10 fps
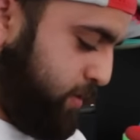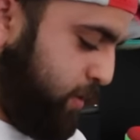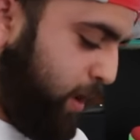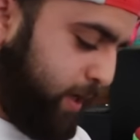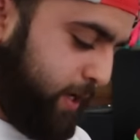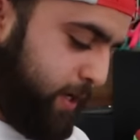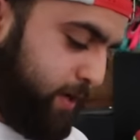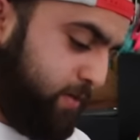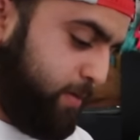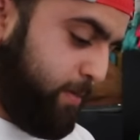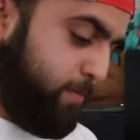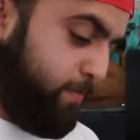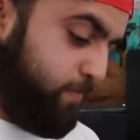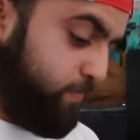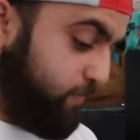Quality could have
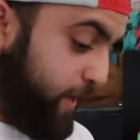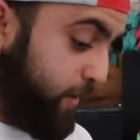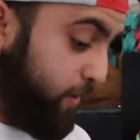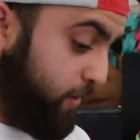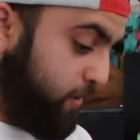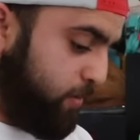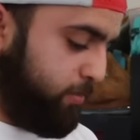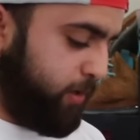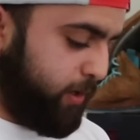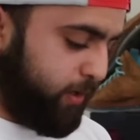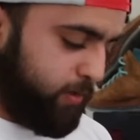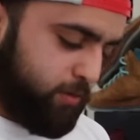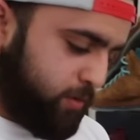been better, but,